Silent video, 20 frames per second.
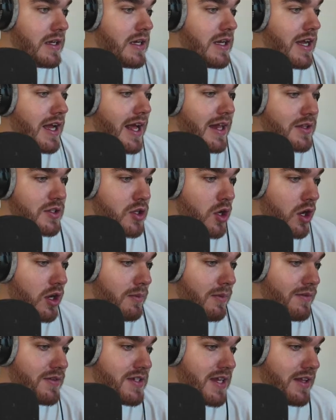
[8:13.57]
And
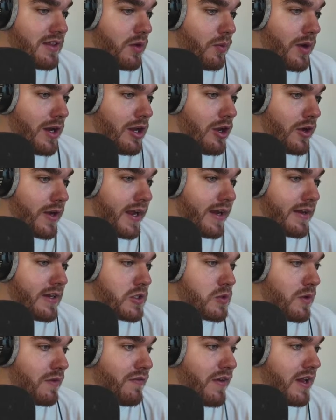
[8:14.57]
Tottenham have said that we're looking
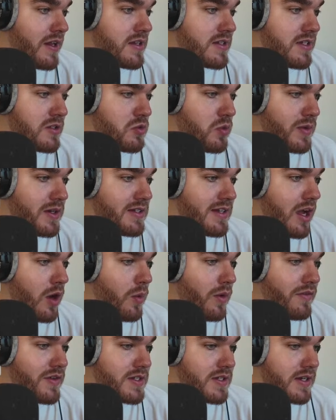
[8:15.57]
into events. This will be dealt
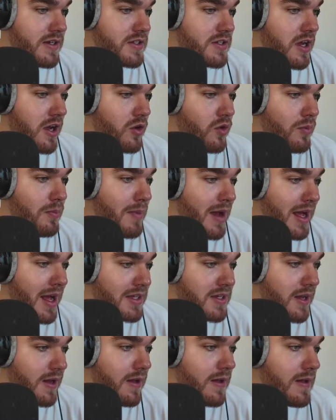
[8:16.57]
with as an internal
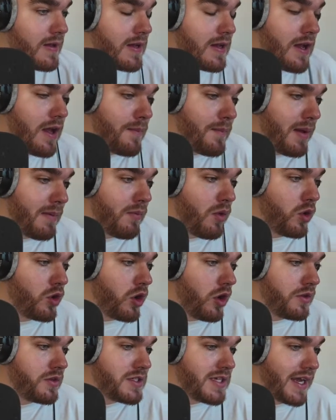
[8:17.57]
matter. Bit more
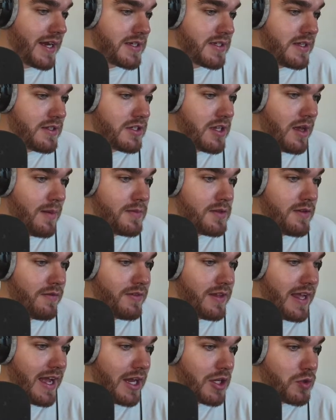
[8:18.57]
context in terms of
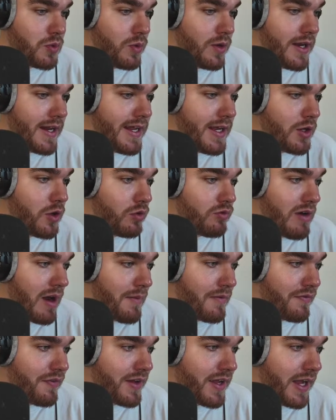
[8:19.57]
the actual legal
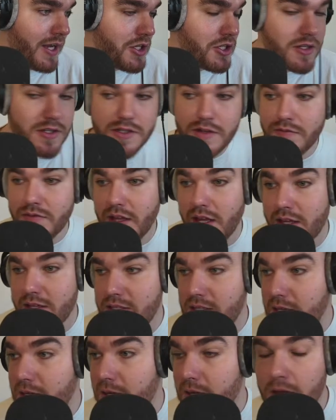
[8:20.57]
ramifications of
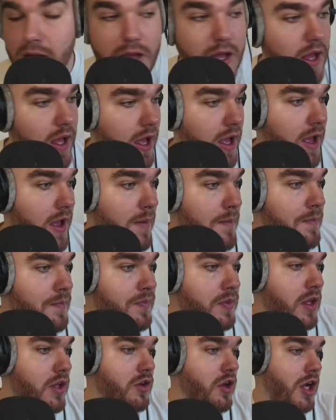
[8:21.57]
this.
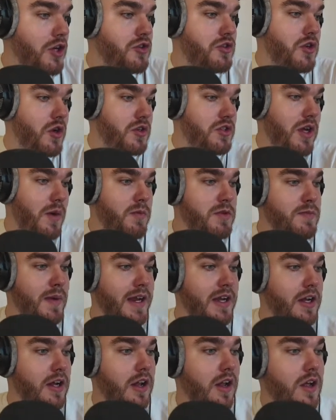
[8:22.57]
Nitrous oxide was
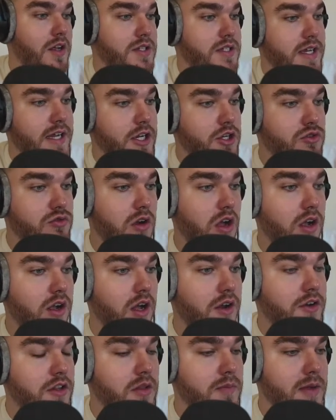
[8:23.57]
made a Class C drug
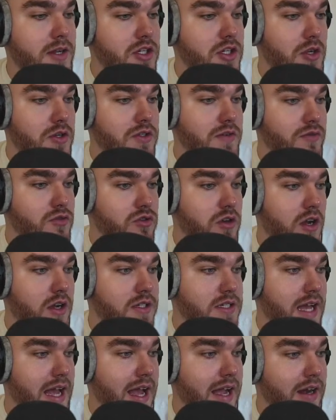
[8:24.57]
under the Misuse of
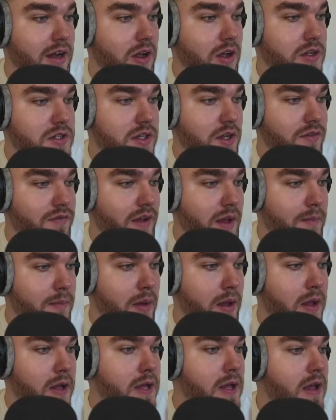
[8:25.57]
Drugs Act last
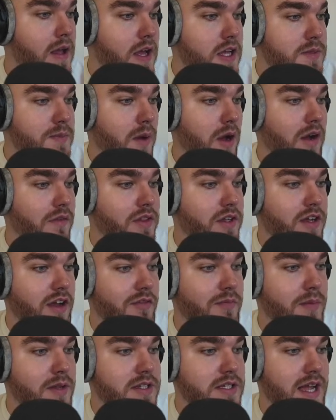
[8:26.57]
November as part of the
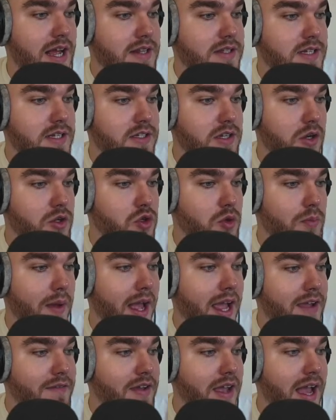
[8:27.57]
government's antisocial
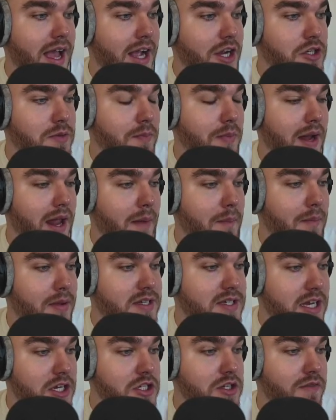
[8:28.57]
behaviour action plan.
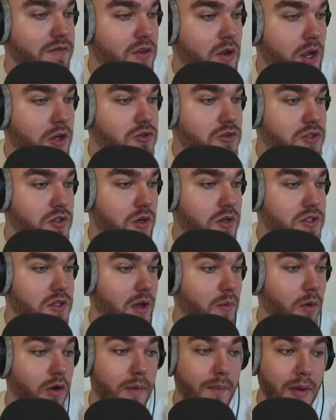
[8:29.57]
Possession of nitrous
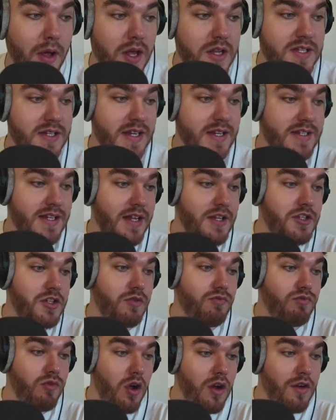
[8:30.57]
oxide where a person intends to
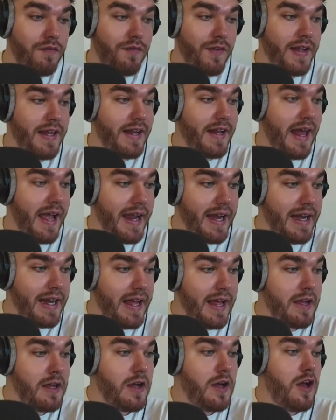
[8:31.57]
wrongfully inhale
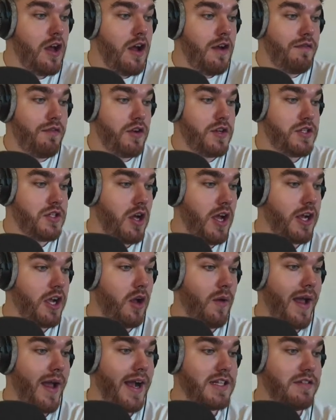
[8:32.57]
it for a
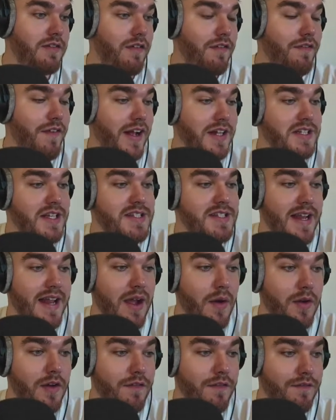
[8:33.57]
psychoactive effect is
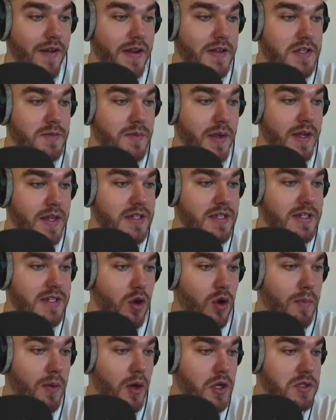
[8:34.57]
now an offence, but it's
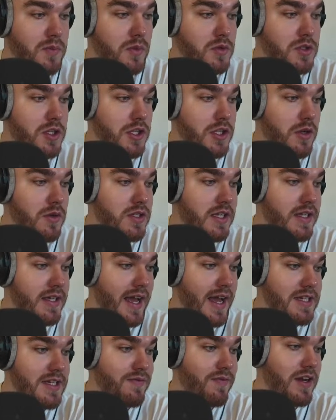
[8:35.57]
still possible to use the
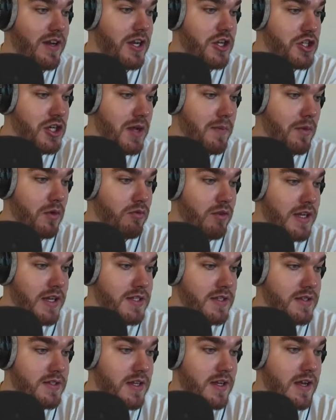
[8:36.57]
gas for legitimate
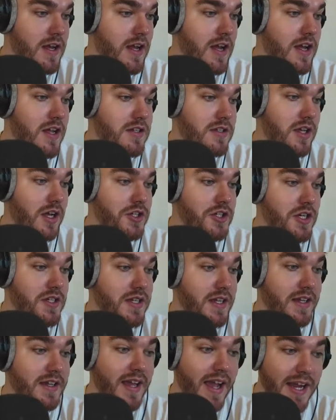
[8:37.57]
reasons such as
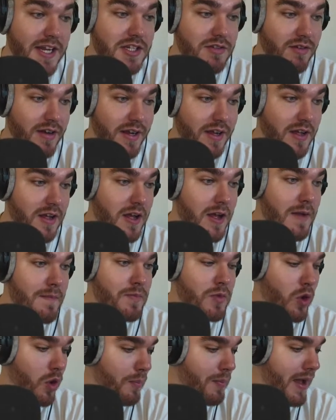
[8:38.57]
in catering
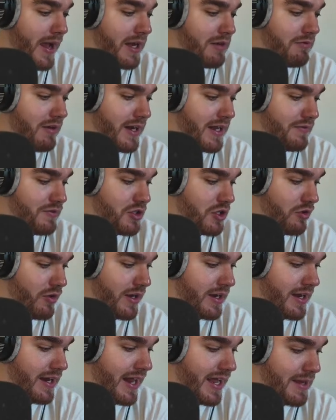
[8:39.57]
or pain relief
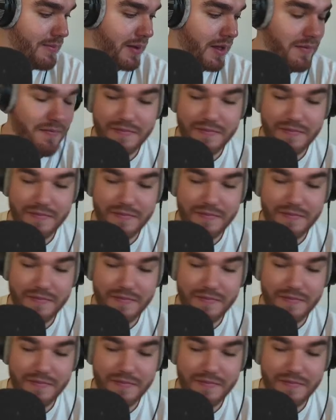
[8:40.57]
during labour.